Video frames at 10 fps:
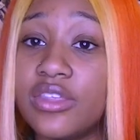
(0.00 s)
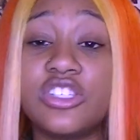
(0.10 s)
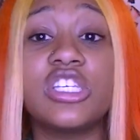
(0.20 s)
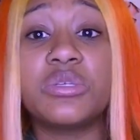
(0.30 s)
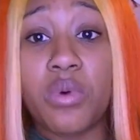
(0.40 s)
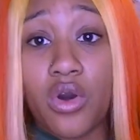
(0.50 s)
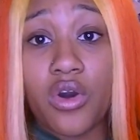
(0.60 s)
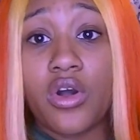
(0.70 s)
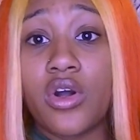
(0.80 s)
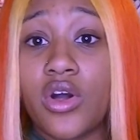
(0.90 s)
This is a small.
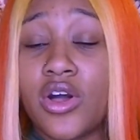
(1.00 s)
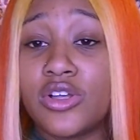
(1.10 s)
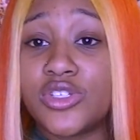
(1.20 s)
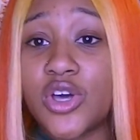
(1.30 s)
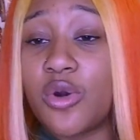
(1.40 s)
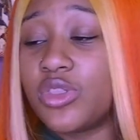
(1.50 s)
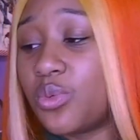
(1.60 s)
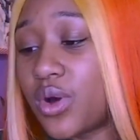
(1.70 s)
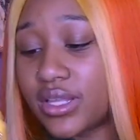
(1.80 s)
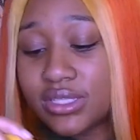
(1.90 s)
So the
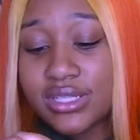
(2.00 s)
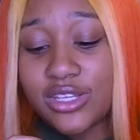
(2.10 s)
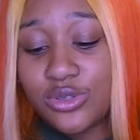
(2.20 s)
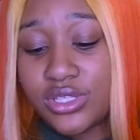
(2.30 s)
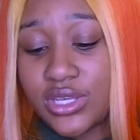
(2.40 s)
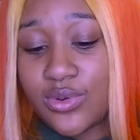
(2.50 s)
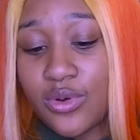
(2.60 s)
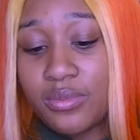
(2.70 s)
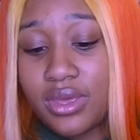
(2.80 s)
one that you see on